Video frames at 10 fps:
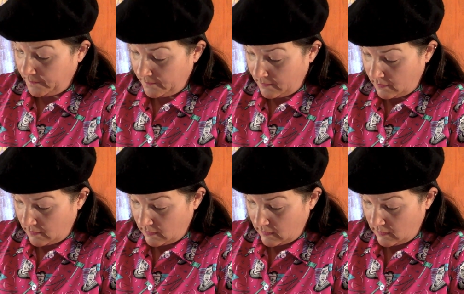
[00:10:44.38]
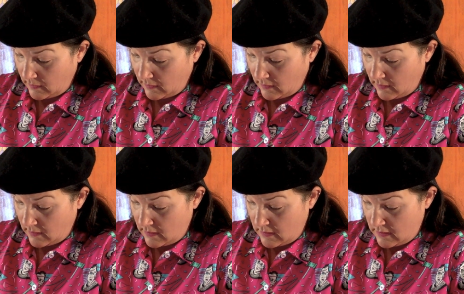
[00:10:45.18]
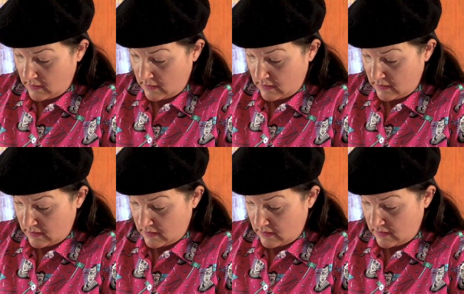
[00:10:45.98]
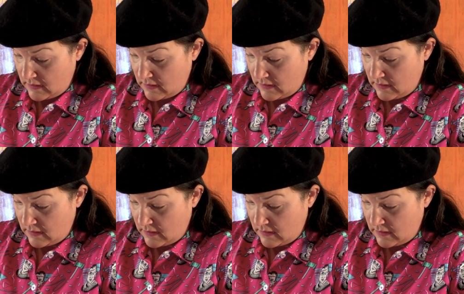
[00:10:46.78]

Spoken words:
[no speech]